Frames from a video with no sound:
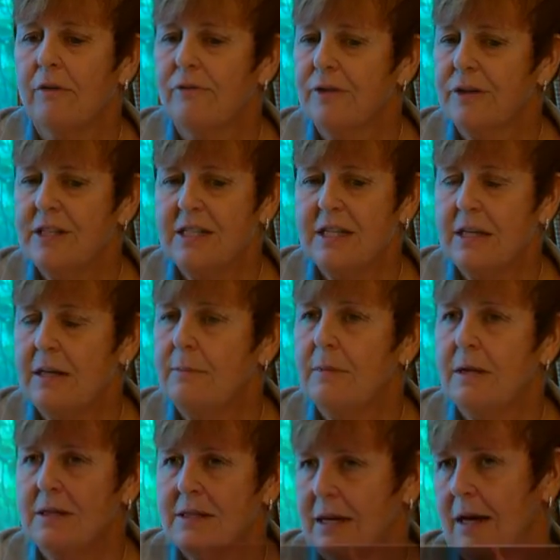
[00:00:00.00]
Conference
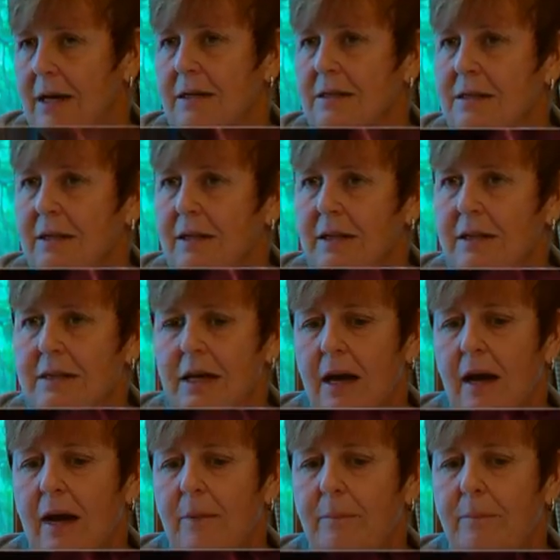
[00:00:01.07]
team is
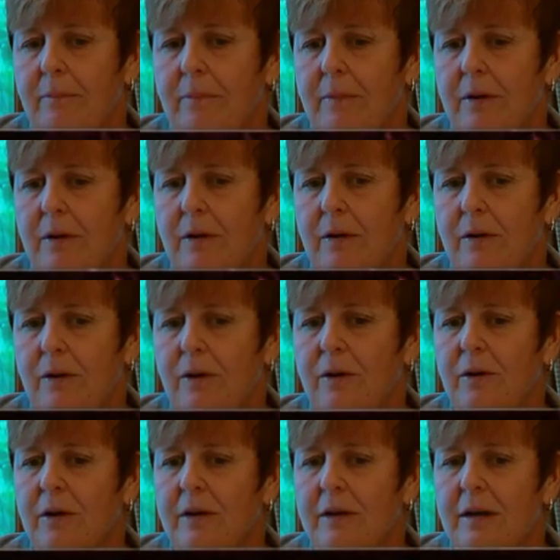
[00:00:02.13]
excellent.
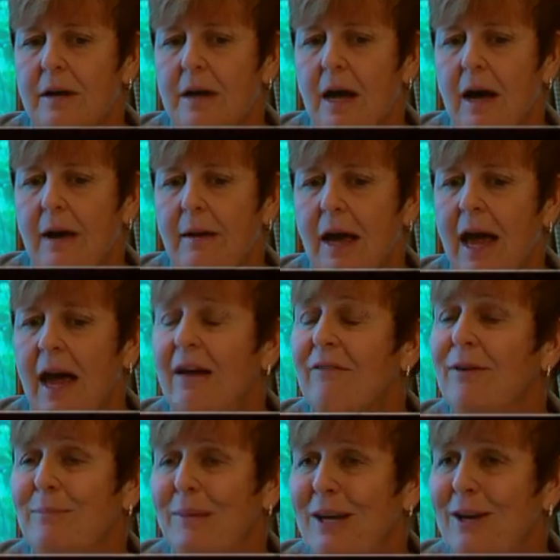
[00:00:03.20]
You can
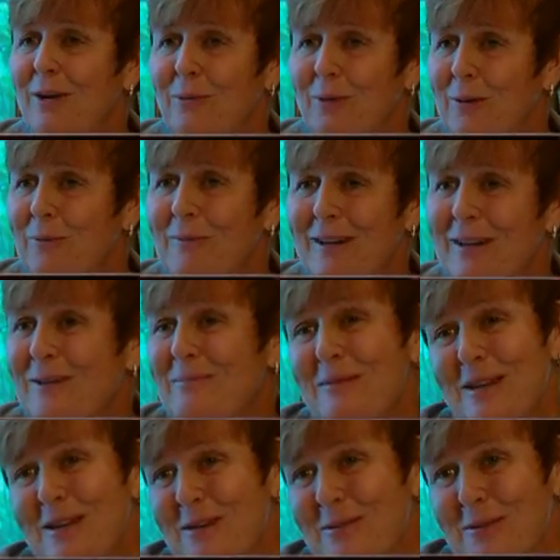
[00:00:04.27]
have a meeting room,
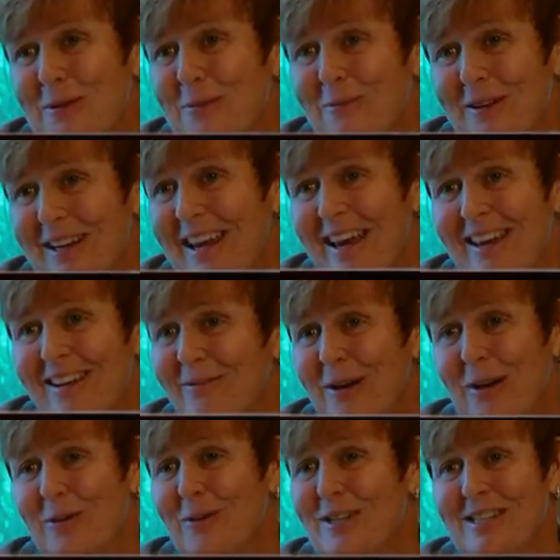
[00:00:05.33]
and a meeting room,
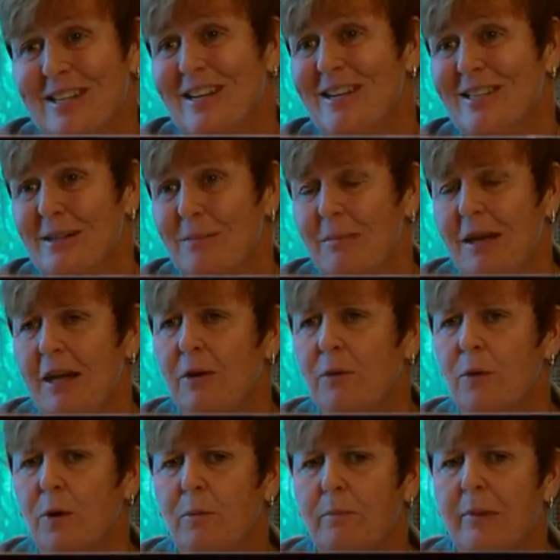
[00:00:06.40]
again, we always say is a
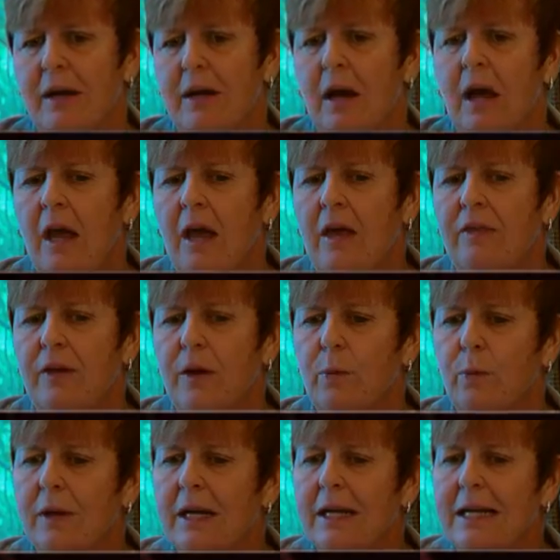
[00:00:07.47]
meeting room, but
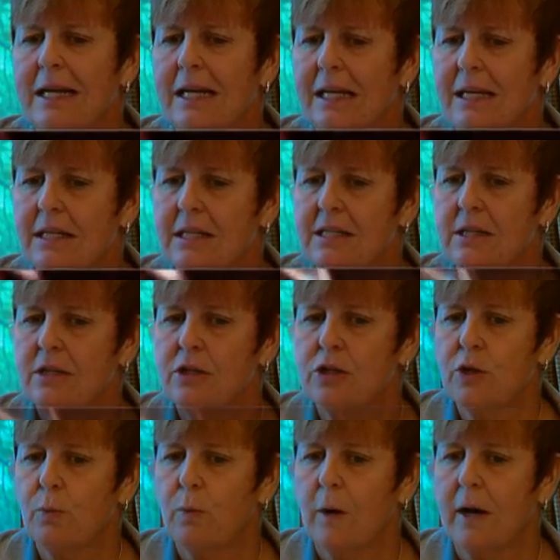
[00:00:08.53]
they really
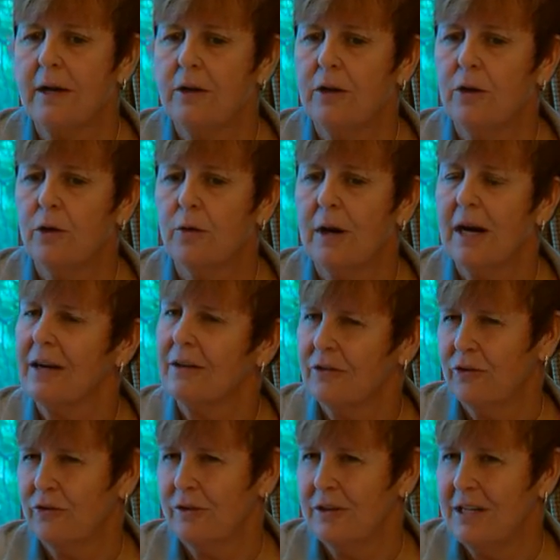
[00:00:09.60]
listen to what your
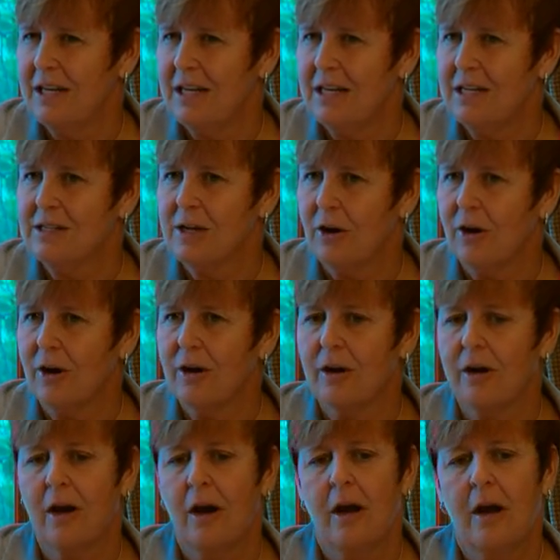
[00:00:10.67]
extra needs
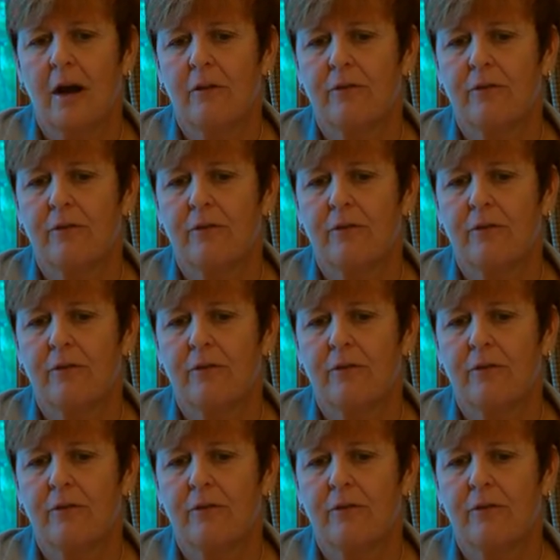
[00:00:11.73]
are.